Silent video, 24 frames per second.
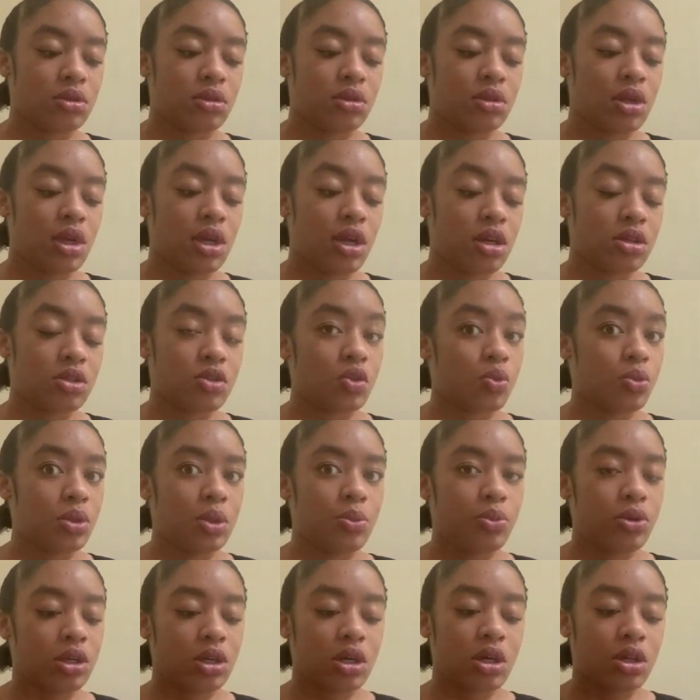It has so many
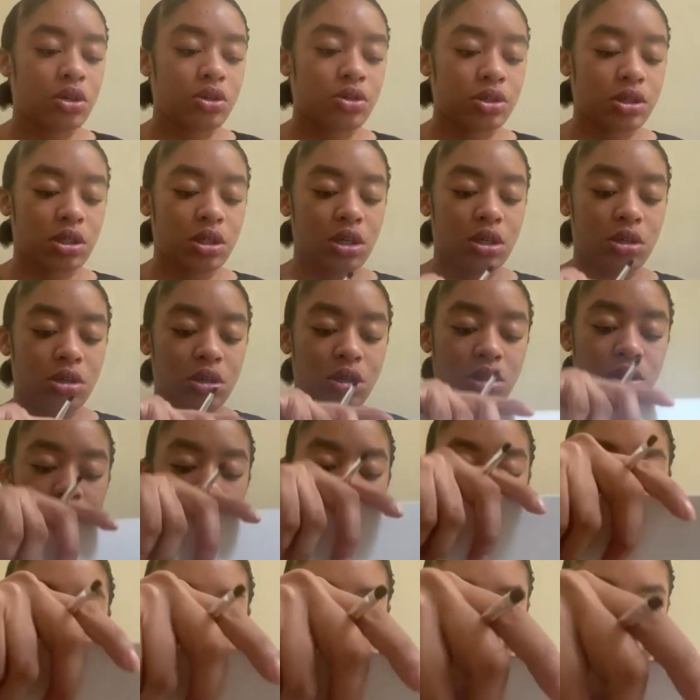pretty colors in here, y'all.
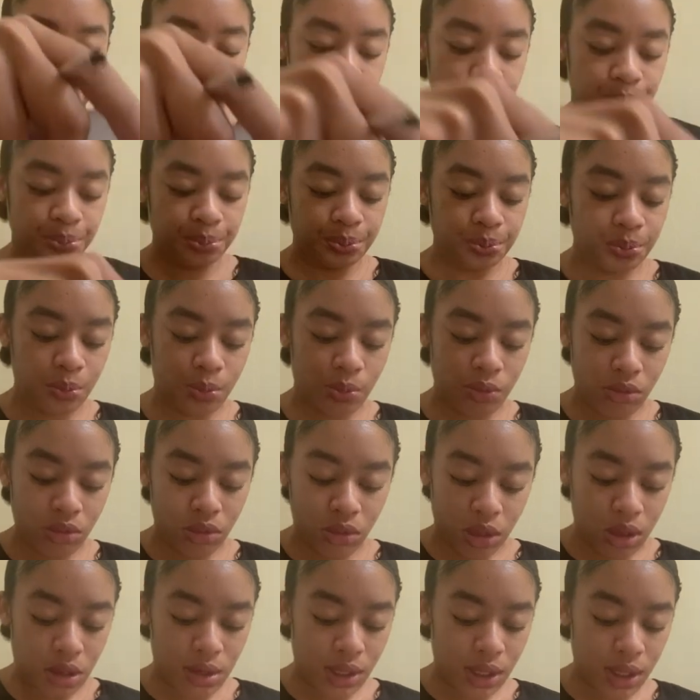
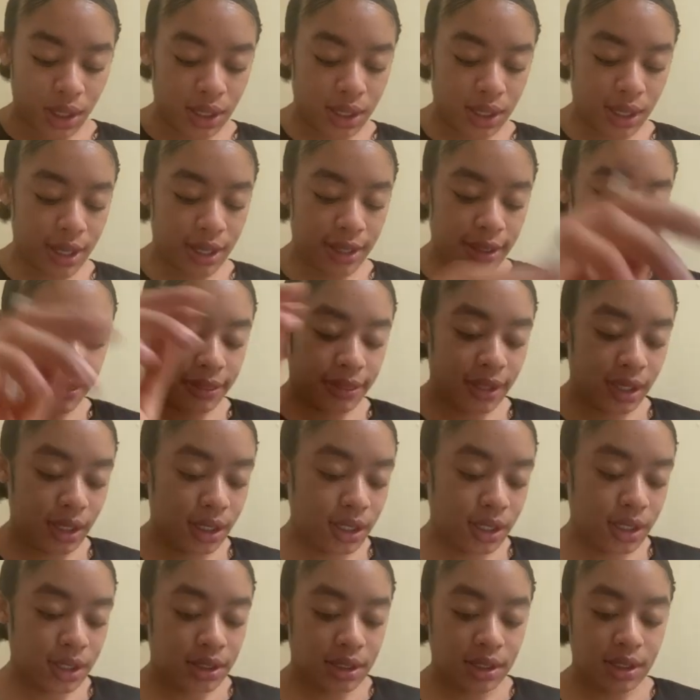And I
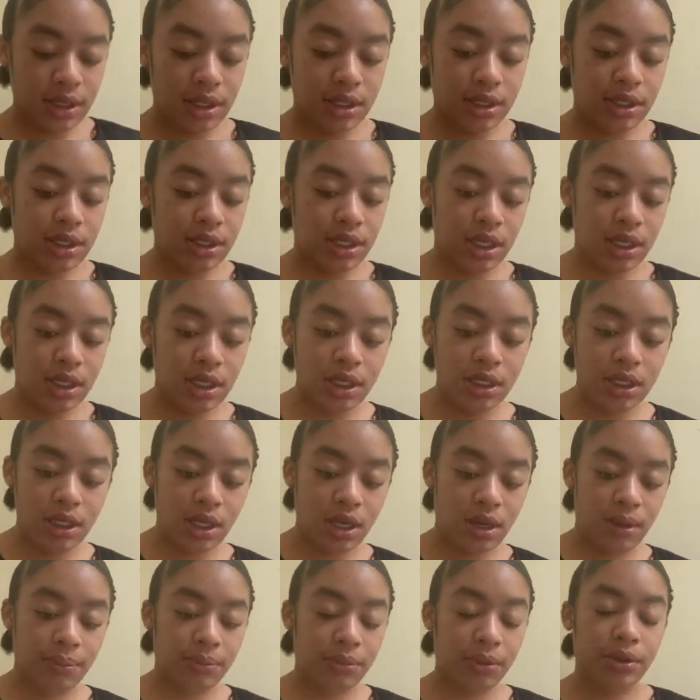think today
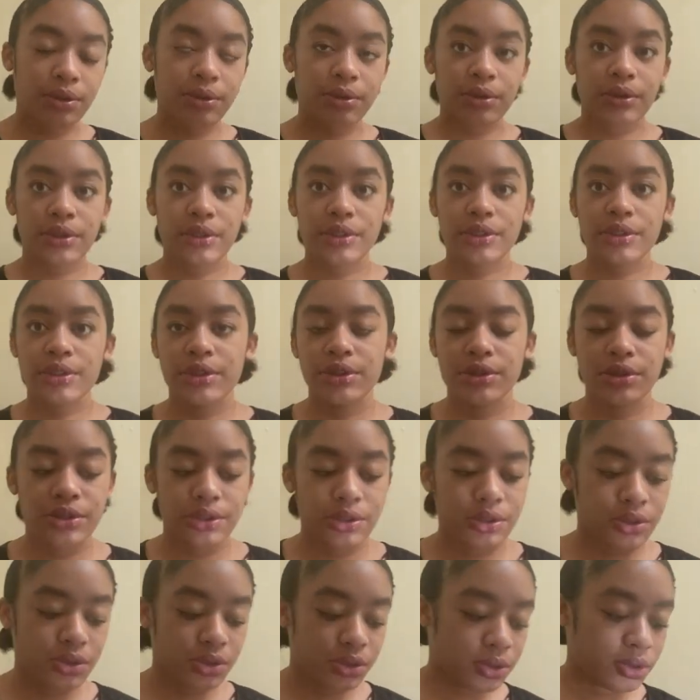I'm going to
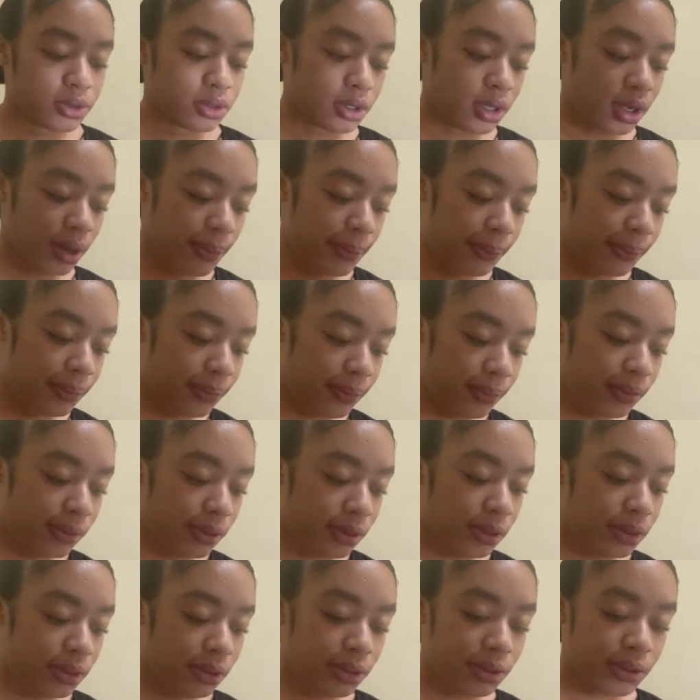do a
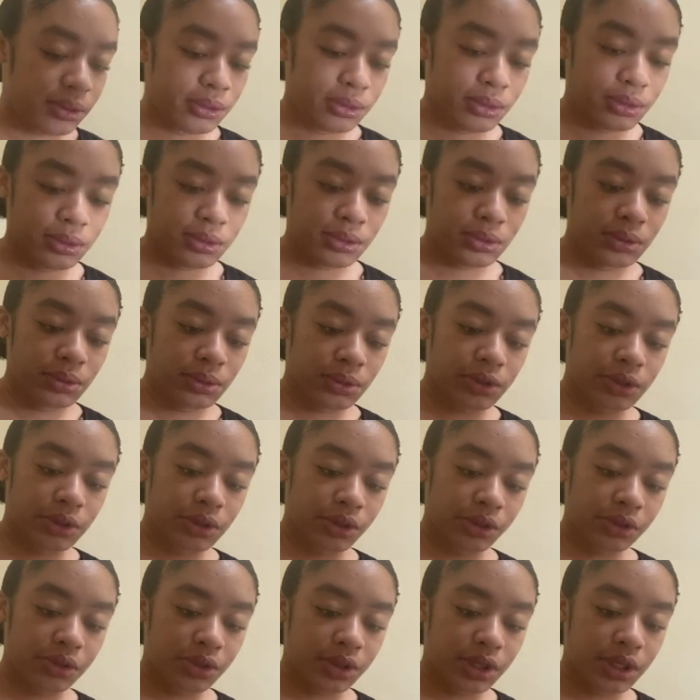blue or a
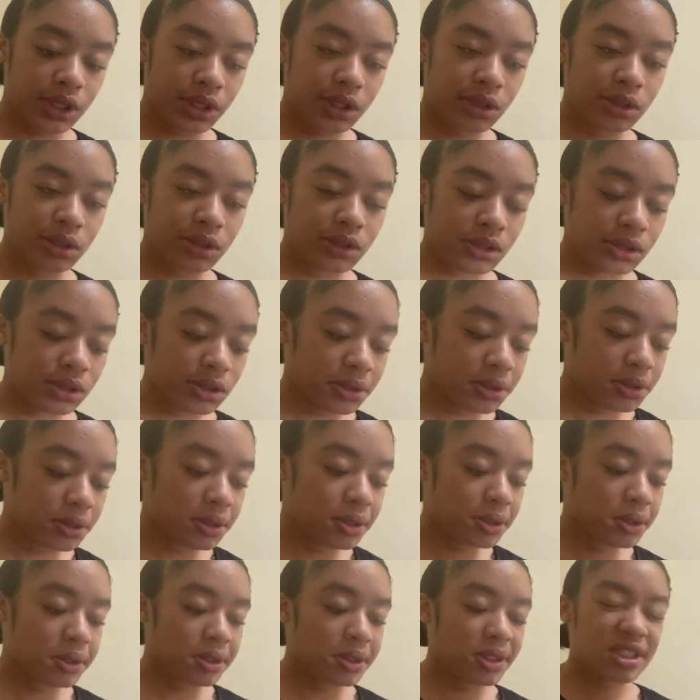green.
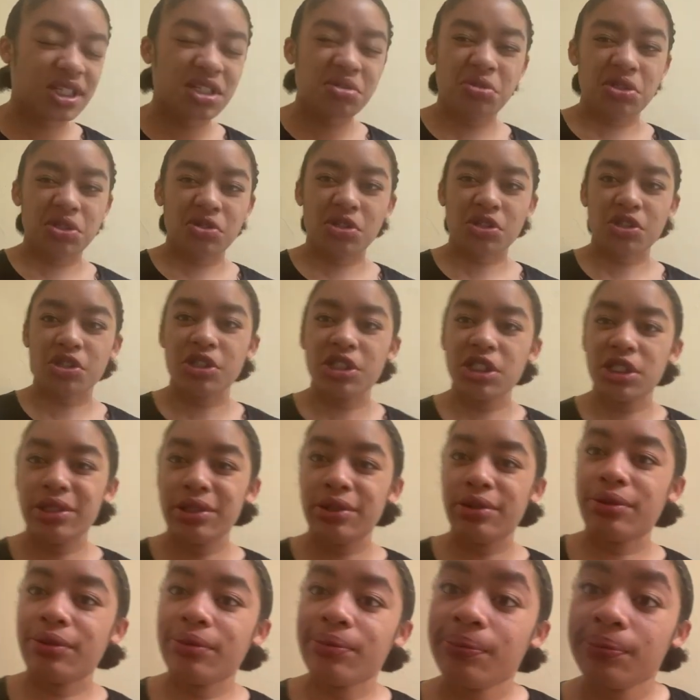I think I'm going to do a green.
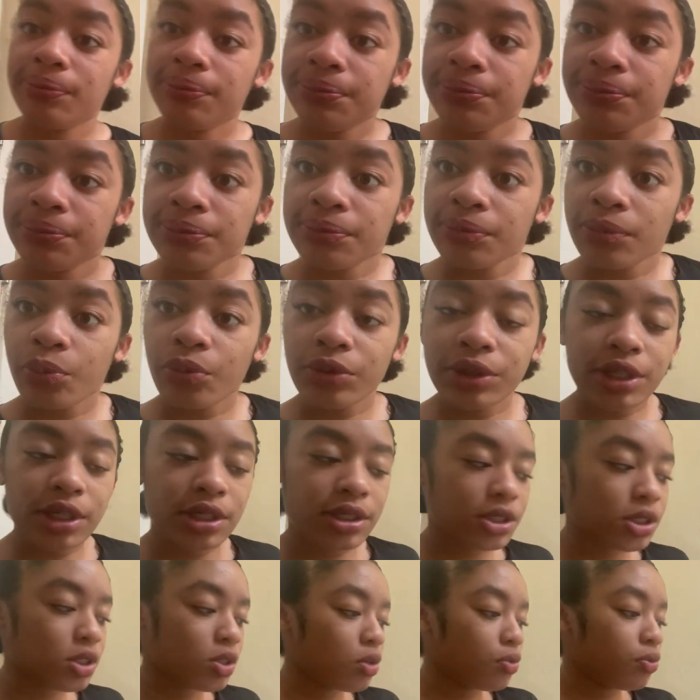With the
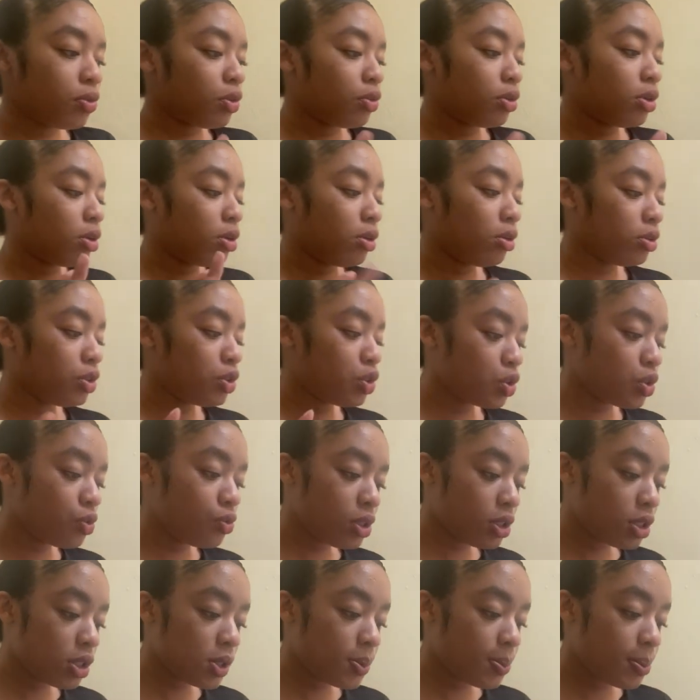silver
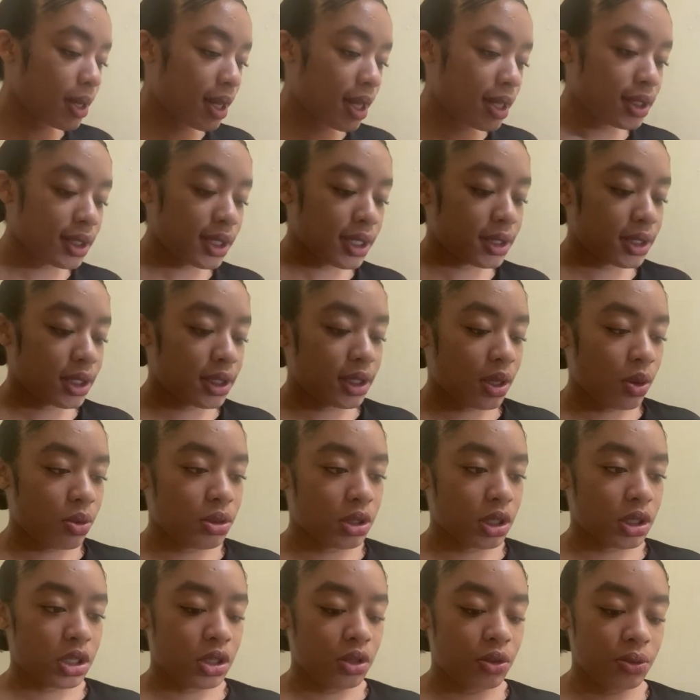Juvia's palette, I think that would
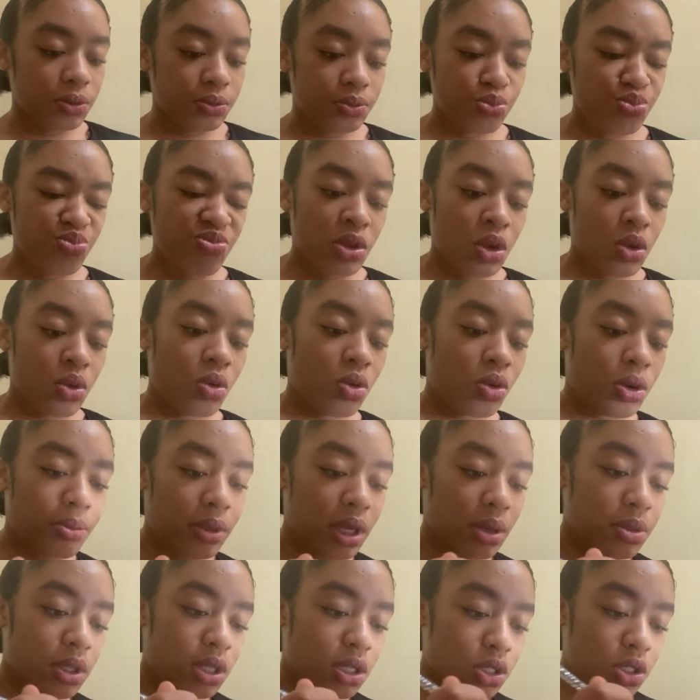look cute. Or
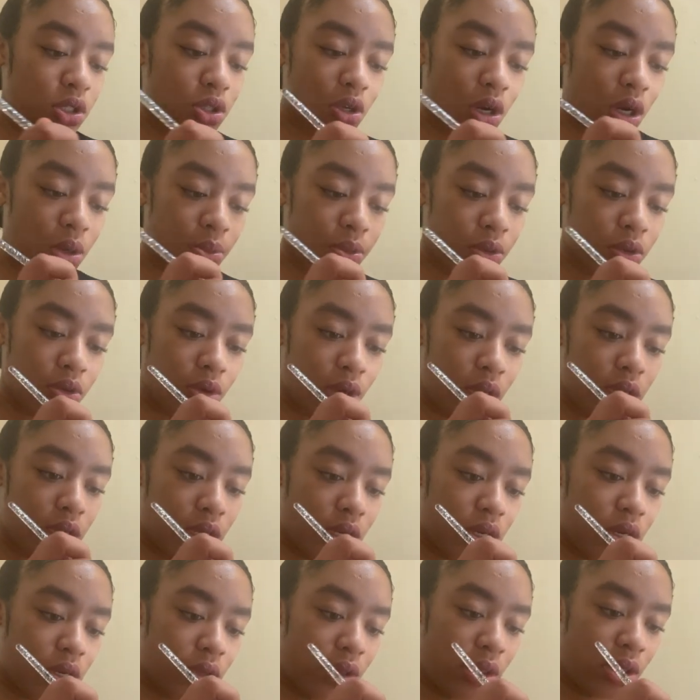maybe this dark blue right
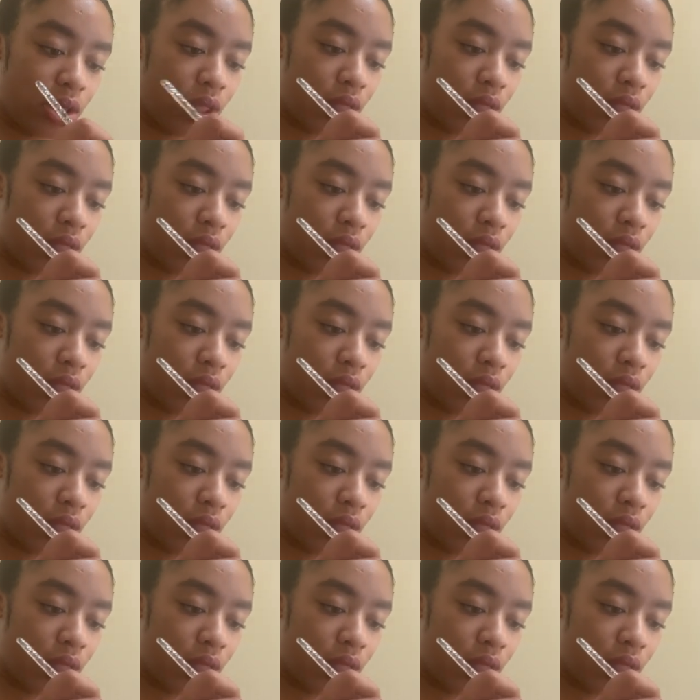here.